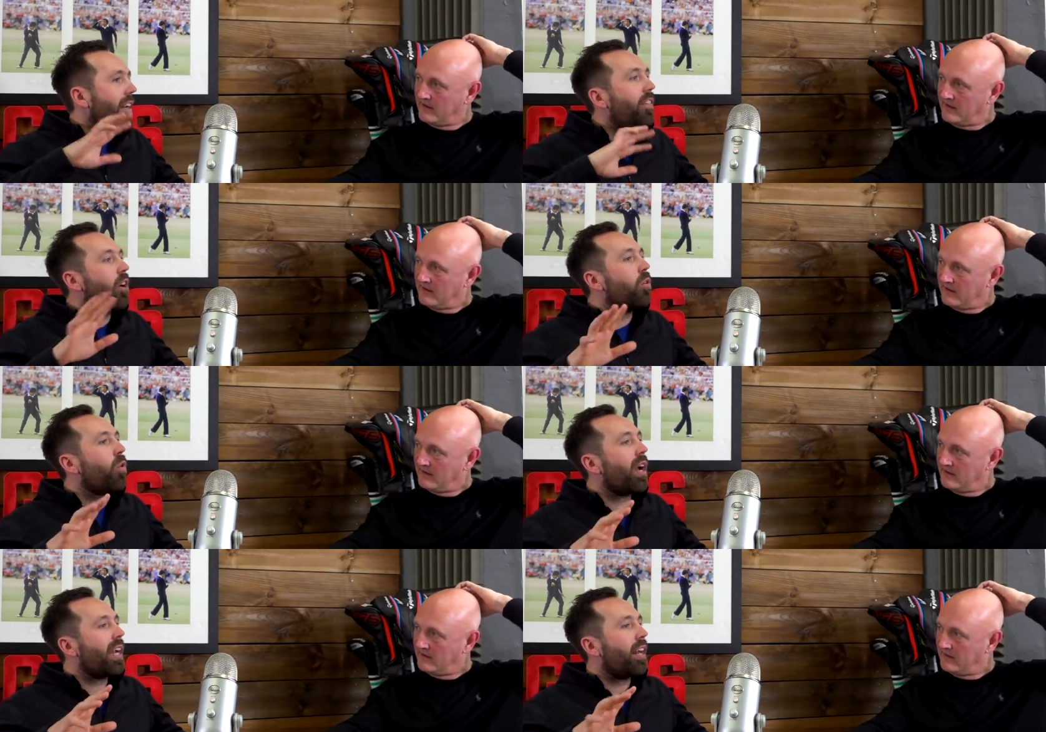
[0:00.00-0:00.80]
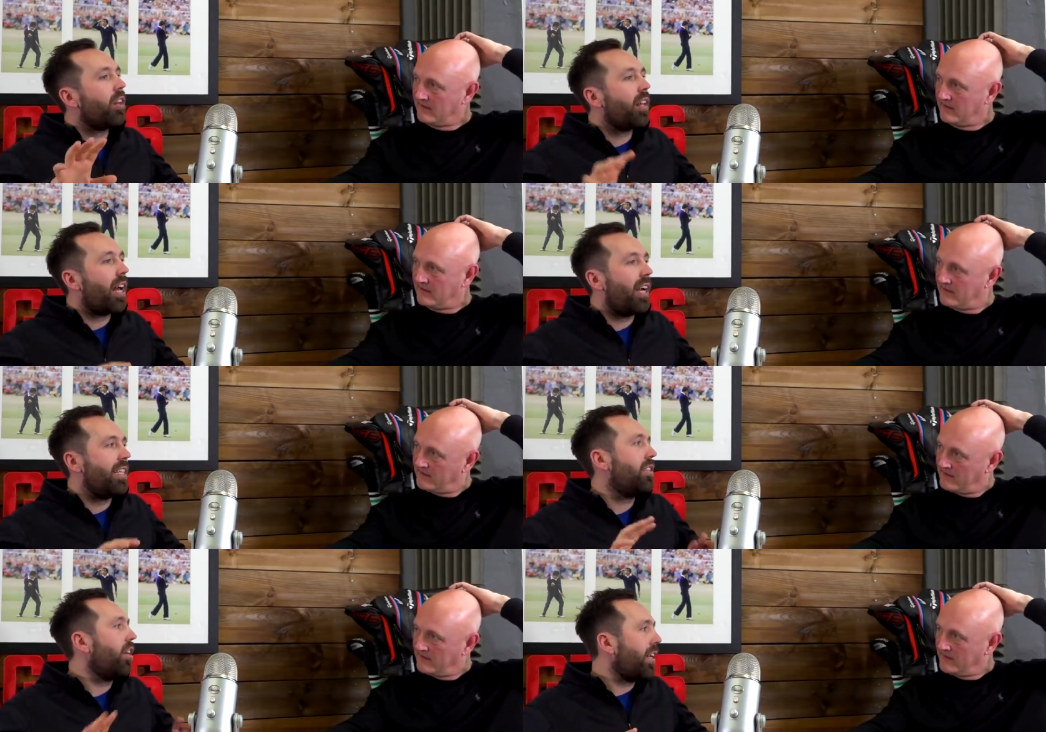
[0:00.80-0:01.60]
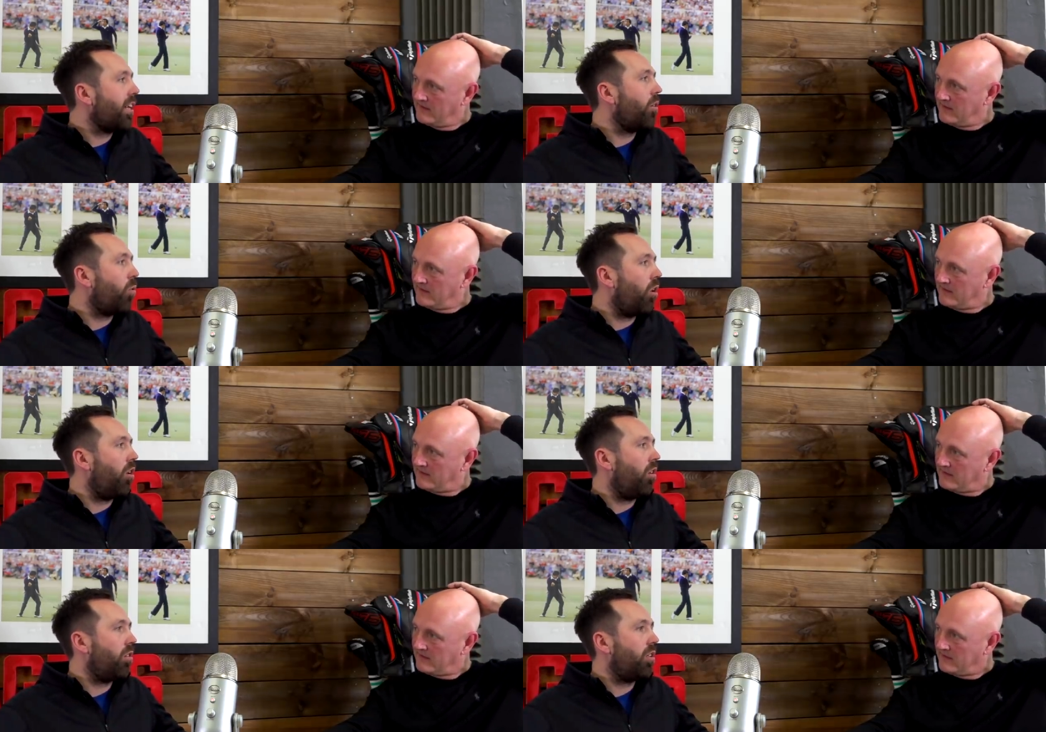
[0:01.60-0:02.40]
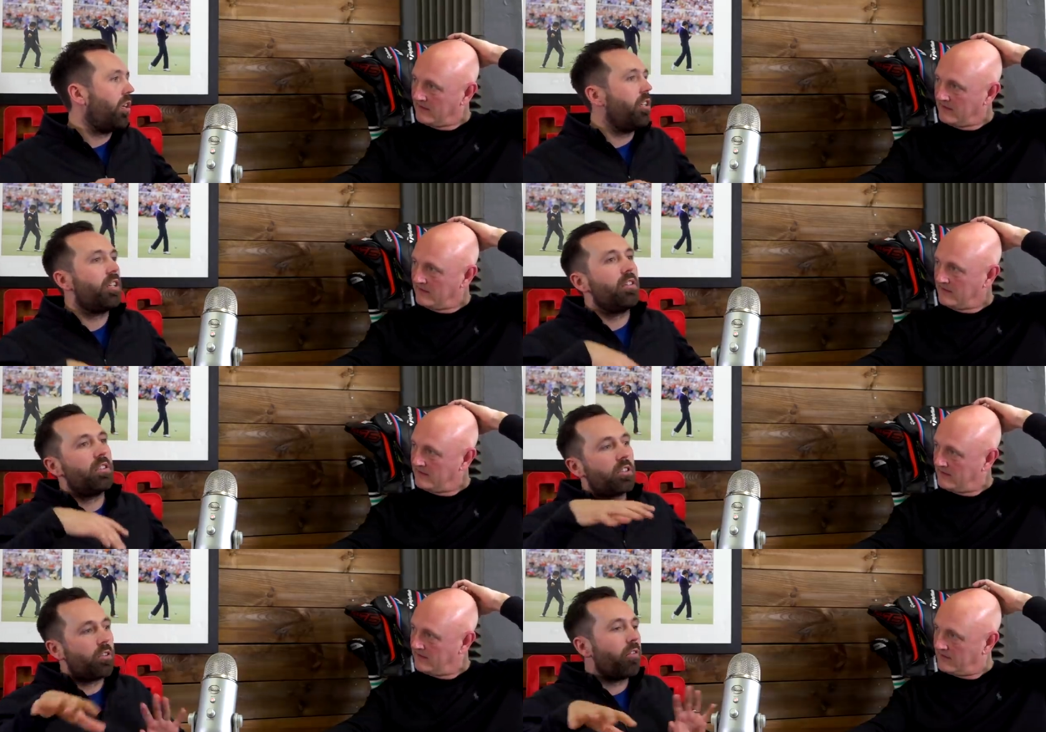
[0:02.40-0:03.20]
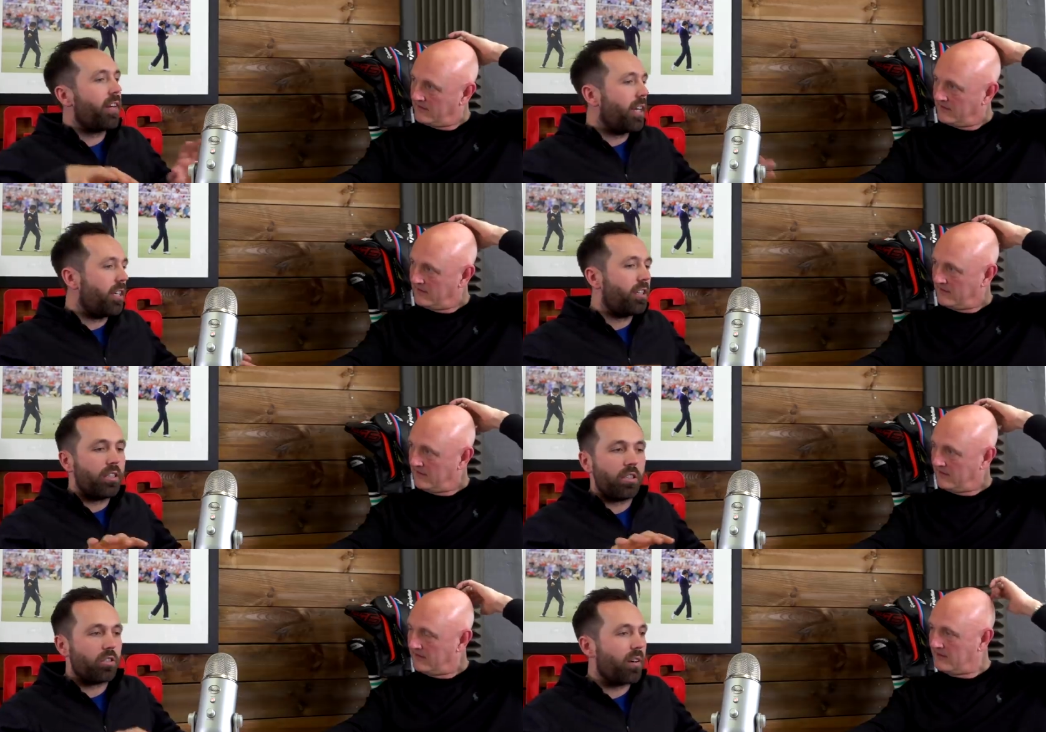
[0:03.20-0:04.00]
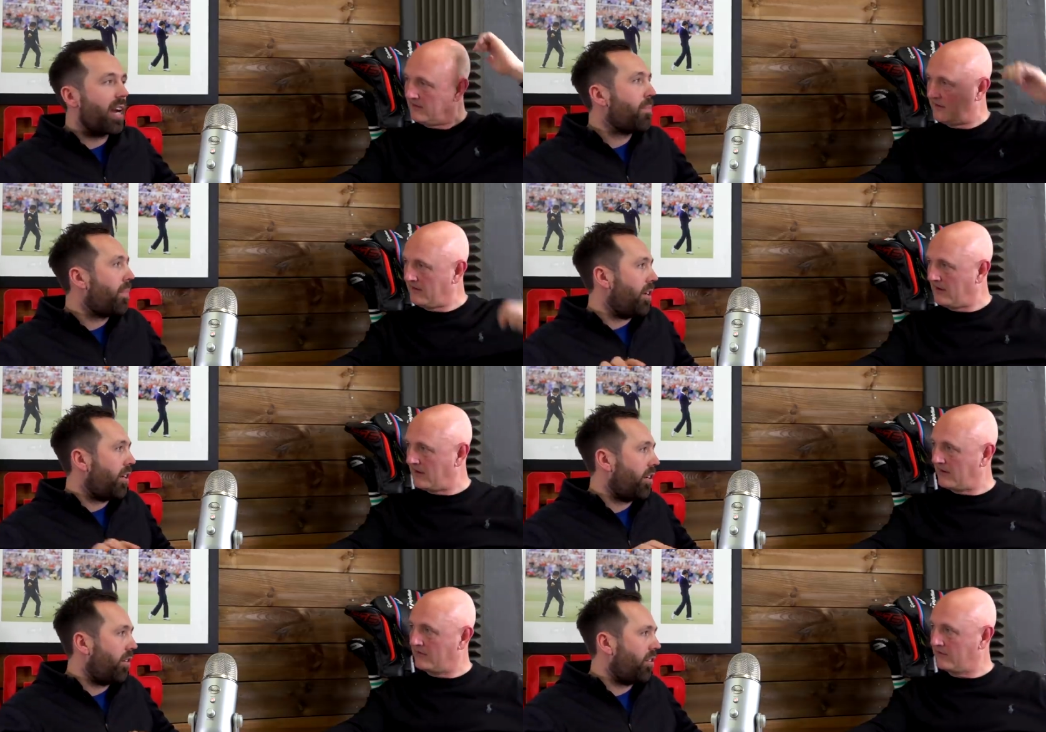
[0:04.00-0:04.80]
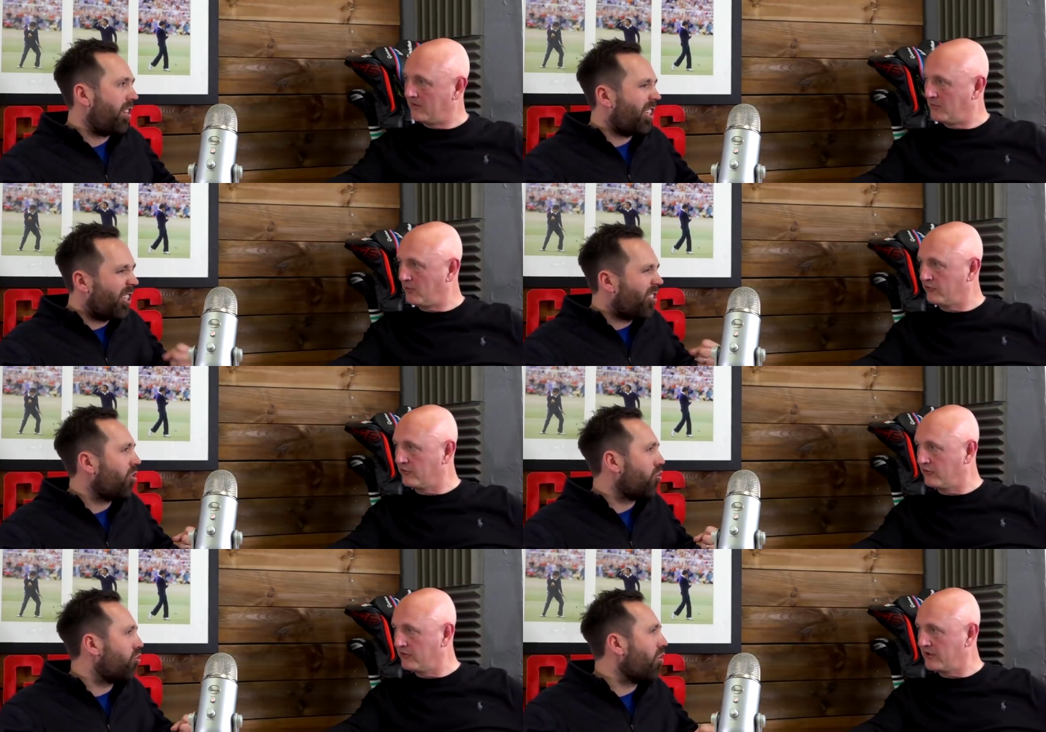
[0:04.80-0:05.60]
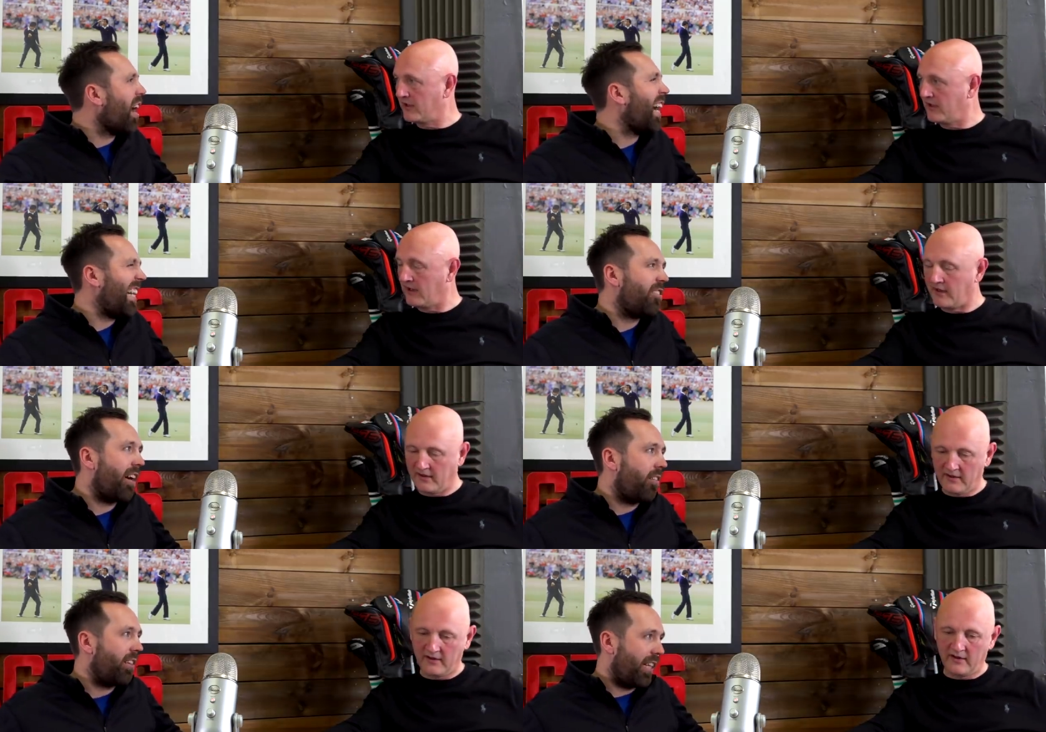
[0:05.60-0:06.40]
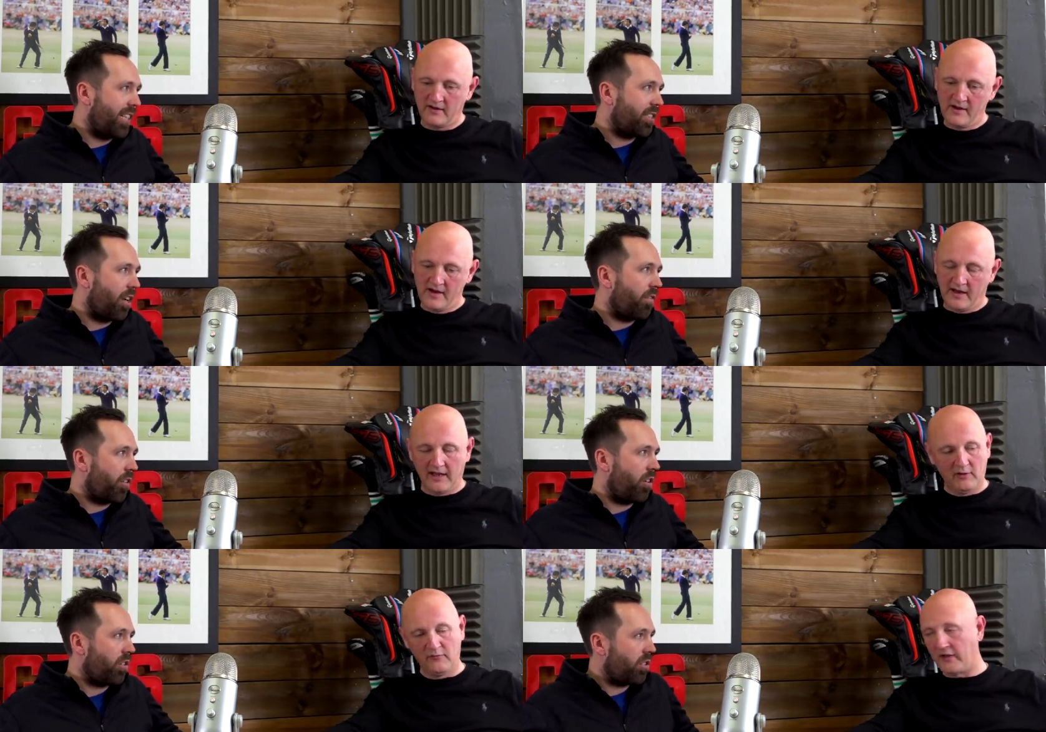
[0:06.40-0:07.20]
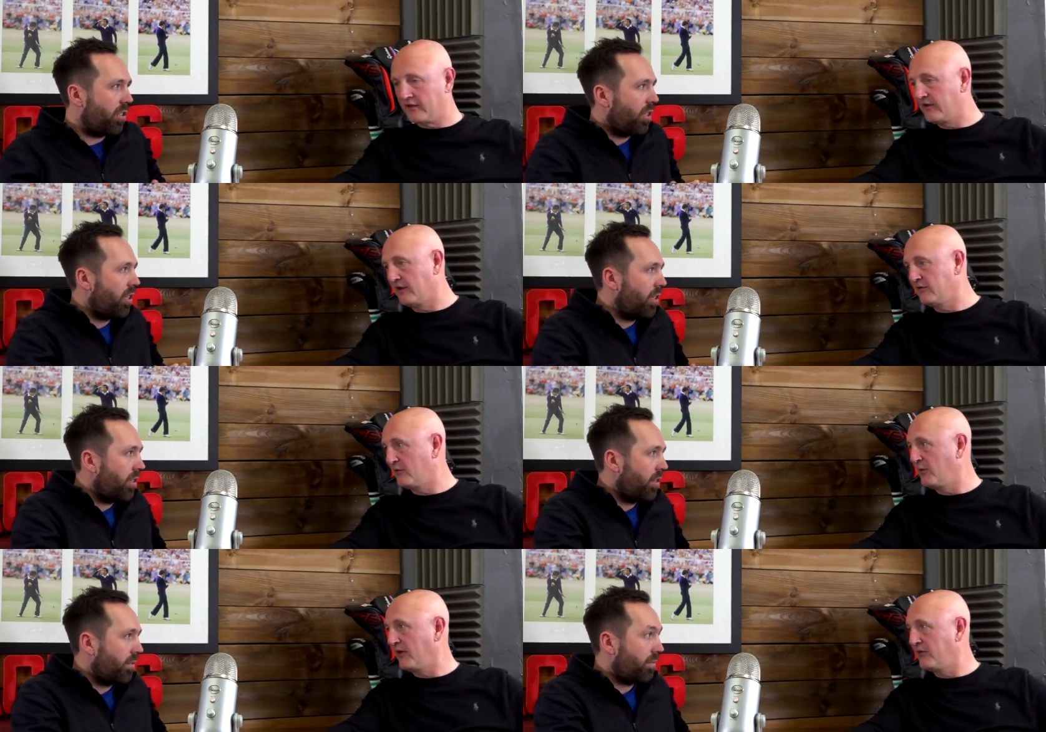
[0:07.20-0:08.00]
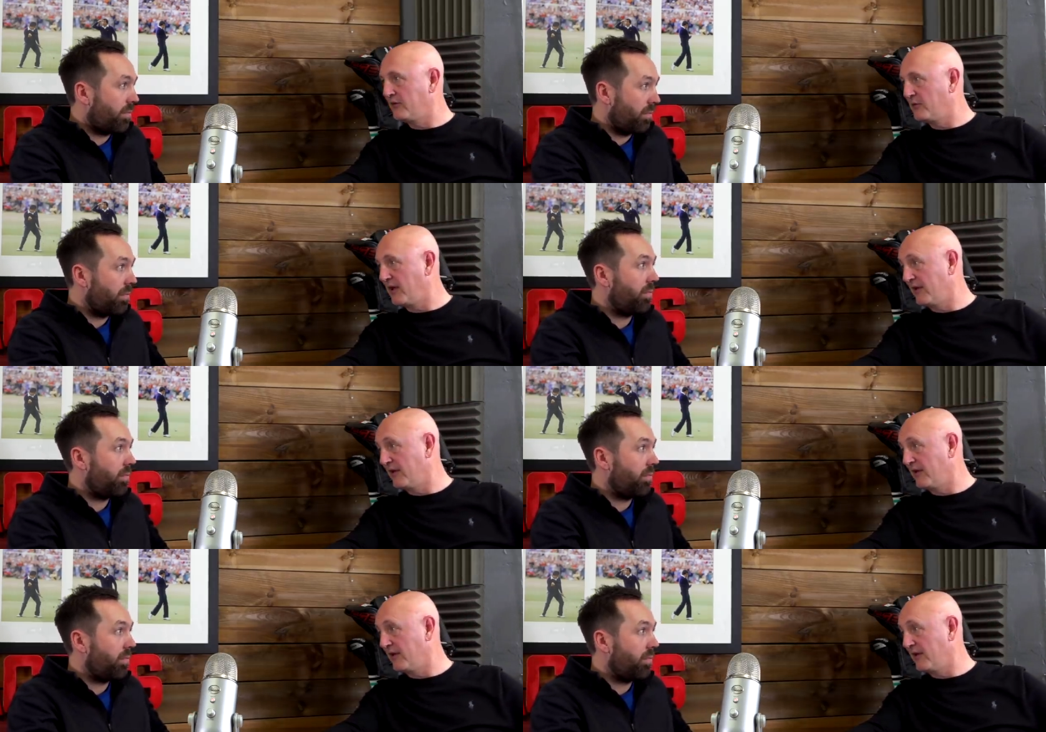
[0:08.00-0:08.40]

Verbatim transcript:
Speaker 1: Yeah. And if you don't quite get it online, it's not the end of the world, and you can scurry and you can scrape and yeah, you can, still you can scores grind yeah, around yeah. the links golf. And I love that
Speaker 2: challenge of the weather as